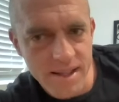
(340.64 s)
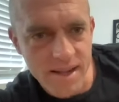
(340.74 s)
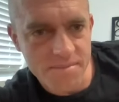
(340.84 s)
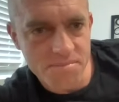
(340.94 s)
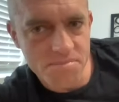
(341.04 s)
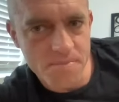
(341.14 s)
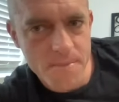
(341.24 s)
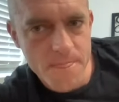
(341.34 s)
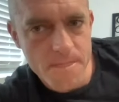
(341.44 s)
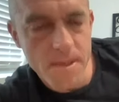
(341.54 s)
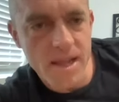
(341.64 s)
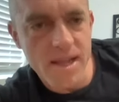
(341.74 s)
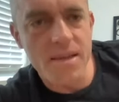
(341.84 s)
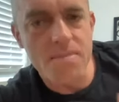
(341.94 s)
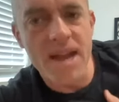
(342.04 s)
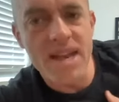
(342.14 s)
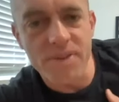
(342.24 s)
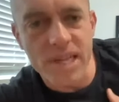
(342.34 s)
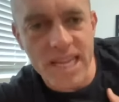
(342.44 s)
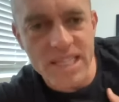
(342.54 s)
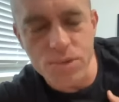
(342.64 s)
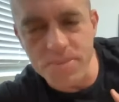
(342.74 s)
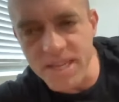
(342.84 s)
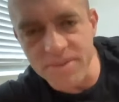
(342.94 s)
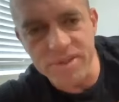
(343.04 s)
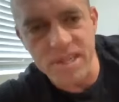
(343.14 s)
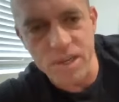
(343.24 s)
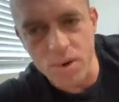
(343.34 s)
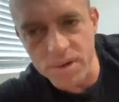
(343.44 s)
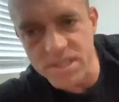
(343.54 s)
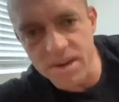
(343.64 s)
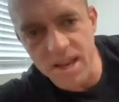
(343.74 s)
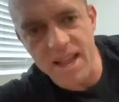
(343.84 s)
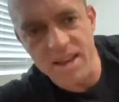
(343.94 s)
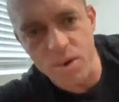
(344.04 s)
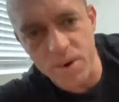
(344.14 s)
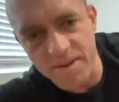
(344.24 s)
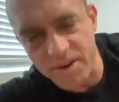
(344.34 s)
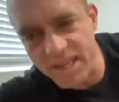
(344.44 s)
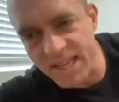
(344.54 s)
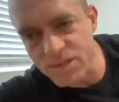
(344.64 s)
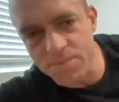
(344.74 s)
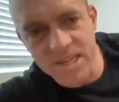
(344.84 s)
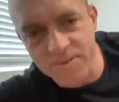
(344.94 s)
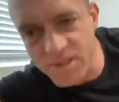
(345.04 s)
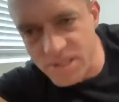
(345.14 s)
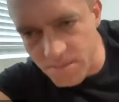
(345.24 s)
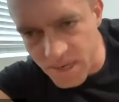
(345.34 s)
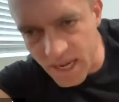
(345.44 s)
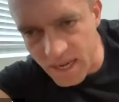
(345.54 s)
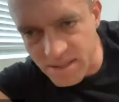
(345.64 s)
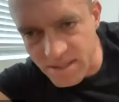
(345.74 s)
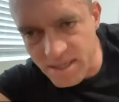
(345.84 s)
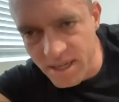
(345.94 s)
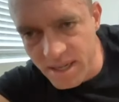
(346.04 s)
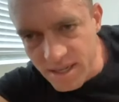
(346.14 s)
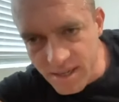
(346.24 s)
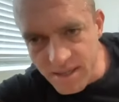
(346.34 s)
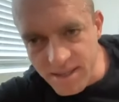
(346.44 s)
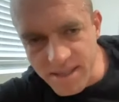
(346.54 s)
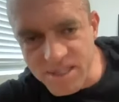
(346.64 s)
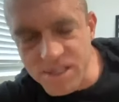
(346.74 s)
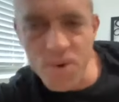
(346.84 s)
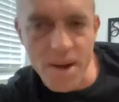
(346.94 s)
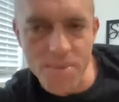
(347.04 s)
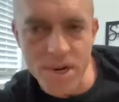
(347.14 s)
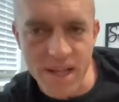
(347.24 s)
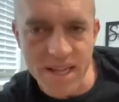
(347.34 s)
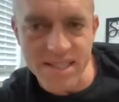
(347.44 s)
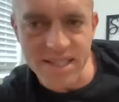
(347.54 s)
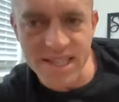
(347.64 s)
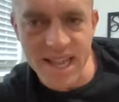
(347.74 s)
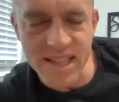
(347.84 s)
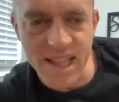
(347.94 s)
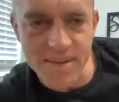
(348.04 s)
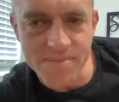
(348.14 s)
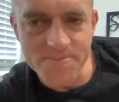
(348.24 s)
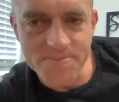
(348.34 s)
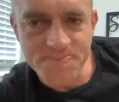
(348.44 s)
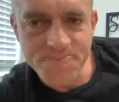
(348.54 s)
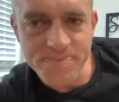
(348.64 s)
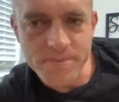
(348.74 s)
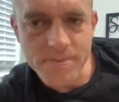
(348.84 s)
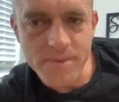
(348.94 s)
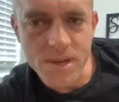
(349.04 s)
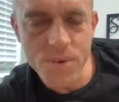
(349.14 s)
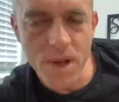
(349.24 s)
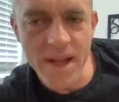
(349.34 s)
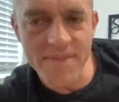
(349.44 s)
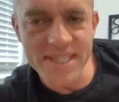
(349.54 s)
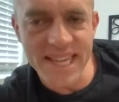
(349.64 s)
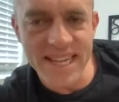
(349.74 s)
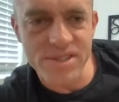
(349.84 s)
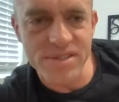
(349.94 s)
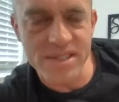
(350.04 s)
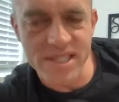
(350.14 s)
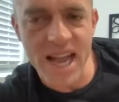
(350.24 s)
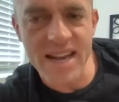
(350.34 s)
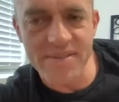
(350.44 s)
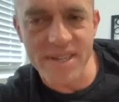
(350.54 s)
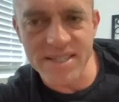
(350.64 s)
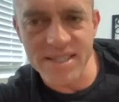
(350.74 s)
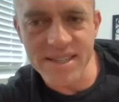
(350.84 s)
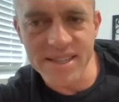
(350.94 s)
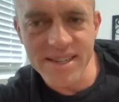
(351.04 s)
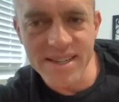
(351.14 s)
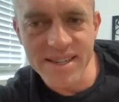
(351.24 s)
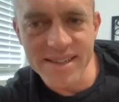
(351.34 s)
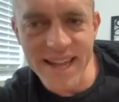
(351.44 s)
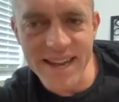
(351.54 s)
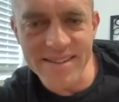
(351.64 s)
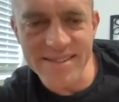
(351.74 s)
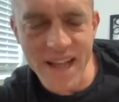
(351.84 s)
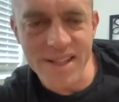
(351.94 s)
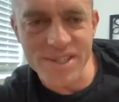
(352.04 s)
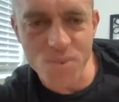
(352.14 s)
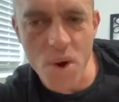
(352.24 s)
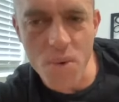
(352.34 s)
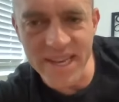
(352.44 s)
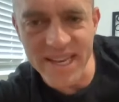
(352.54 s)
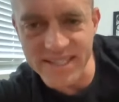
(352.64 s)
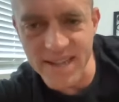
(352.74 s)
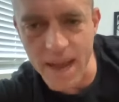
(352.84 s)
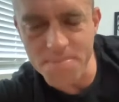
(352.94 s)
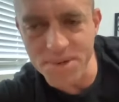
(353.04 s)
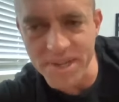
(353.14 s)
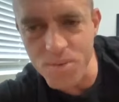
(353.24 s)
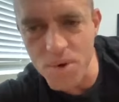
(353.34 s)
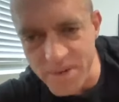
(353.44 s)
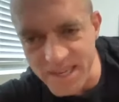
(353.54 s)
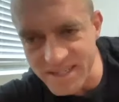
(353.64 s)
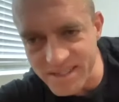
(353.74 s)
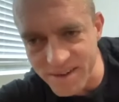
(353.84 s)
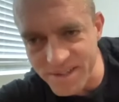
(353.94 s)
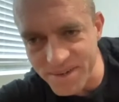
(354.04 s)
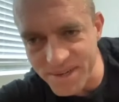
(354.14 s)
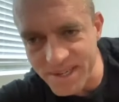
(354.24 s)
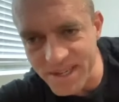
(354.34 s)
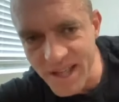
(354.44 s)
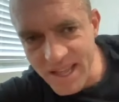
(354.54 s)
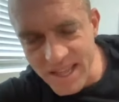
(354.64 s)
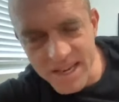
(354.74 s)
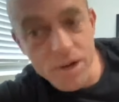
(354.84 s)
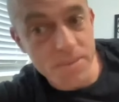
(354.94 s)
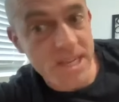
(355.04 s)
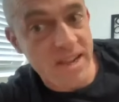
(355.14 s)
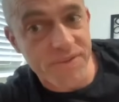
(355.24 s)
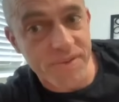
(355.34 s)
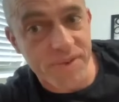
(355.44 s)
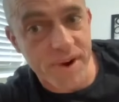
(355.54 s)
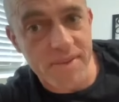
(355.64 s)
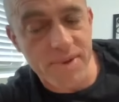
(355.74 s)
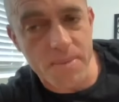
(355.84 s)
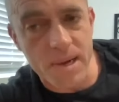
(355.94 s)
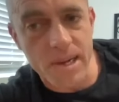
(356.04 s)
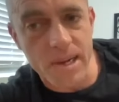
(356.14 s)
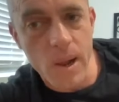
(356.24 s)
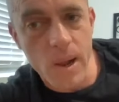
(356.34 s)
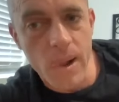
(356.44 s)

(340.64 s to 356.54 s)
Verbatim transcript: like, but and my never agains will be different than yours, and and your never agains will be different than somebody else's. And this is what I'm realizing is that like we all have these answers inside of us that tell us what we need to stop doing and what we need to start doing. And it'll be different for everybody.